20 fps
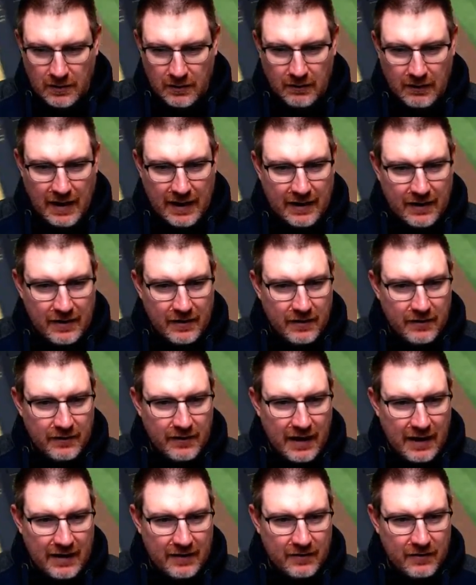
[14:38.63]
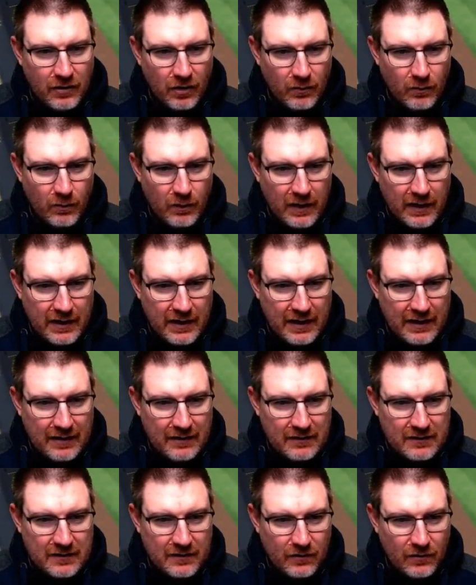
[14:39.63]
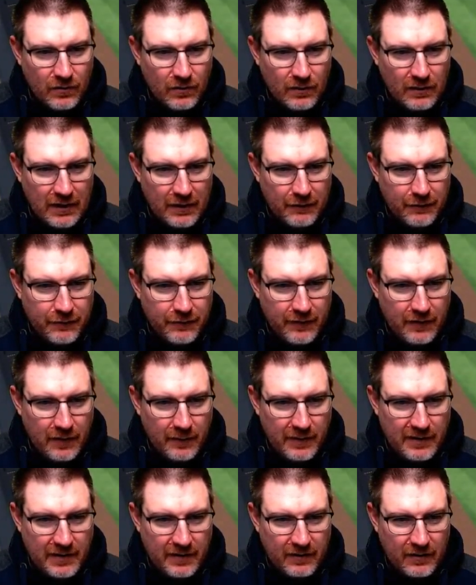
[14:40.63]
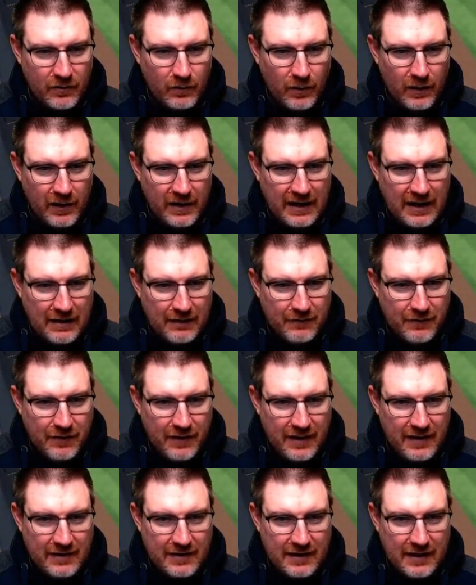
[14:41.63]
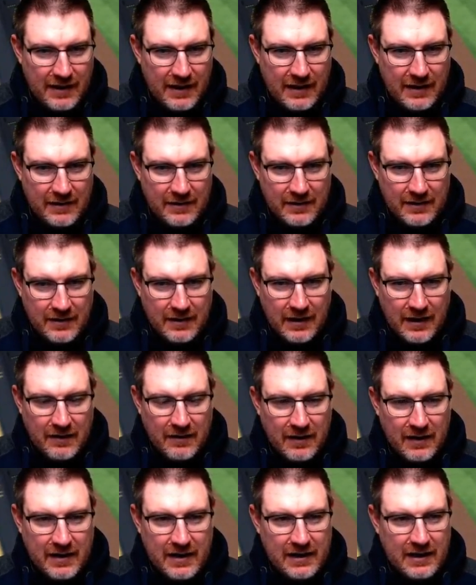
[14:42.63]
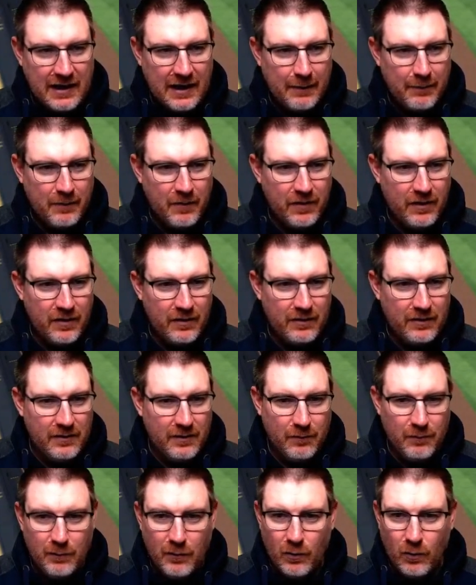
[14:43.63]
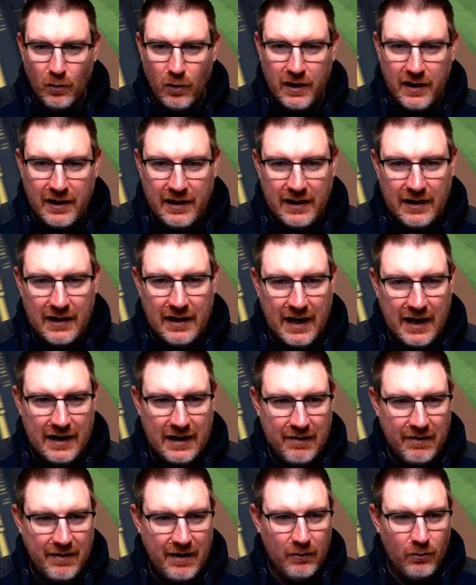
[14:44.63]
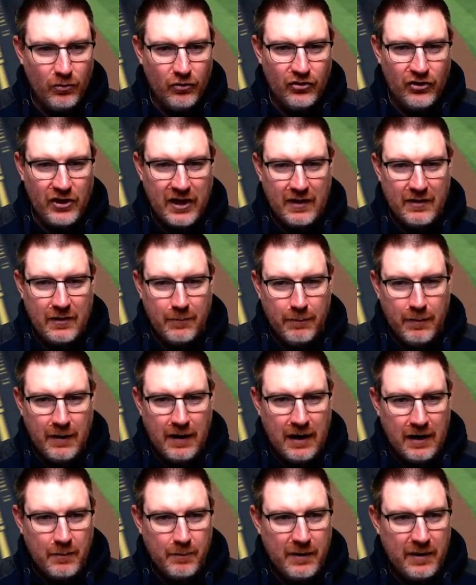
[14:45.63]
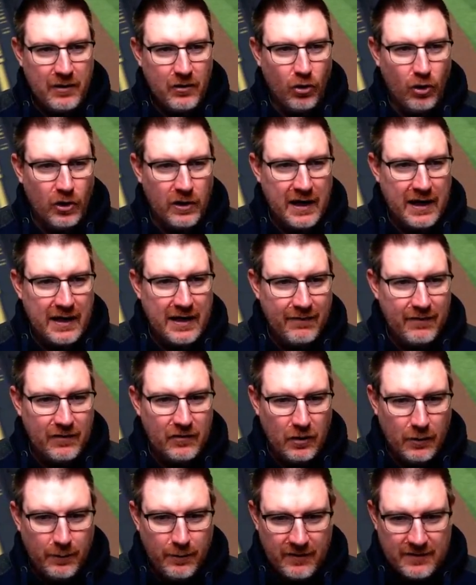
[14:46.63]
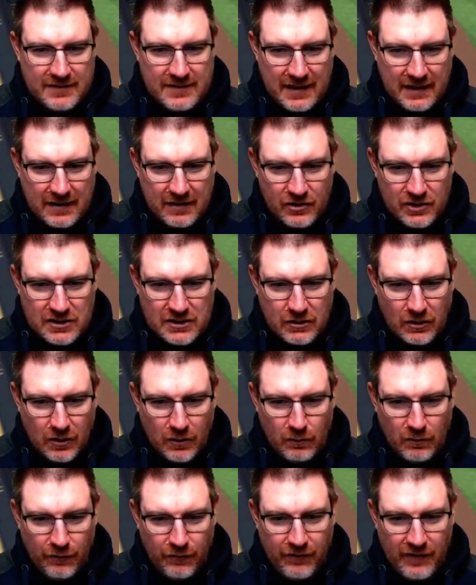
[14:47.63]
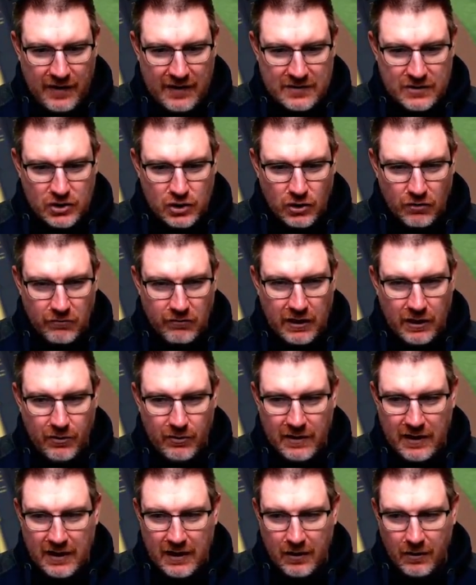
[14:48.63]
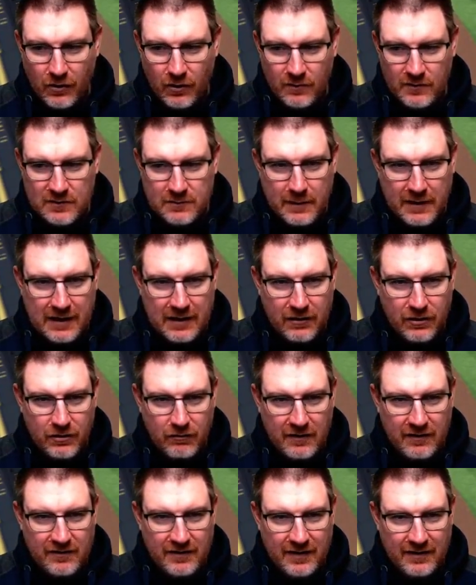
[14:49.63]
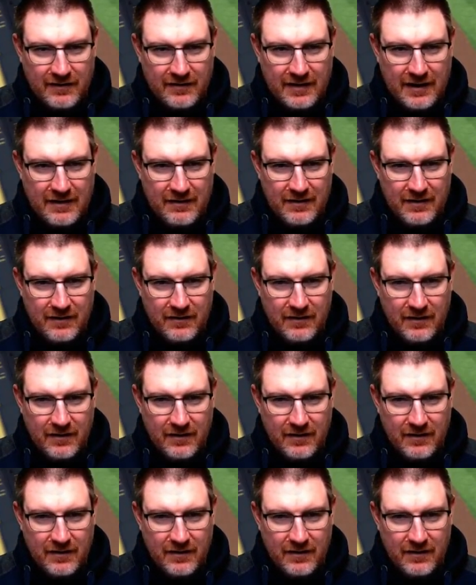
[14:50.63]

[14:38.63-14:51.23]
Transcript: Langers has got one into left field, but doesn't quite have the uh, the giddy up that the, the, Milwaukee hit had, and that will stay in the park, be caught, and end the top of the second. Scott will face Chourio now, who is batting 316 this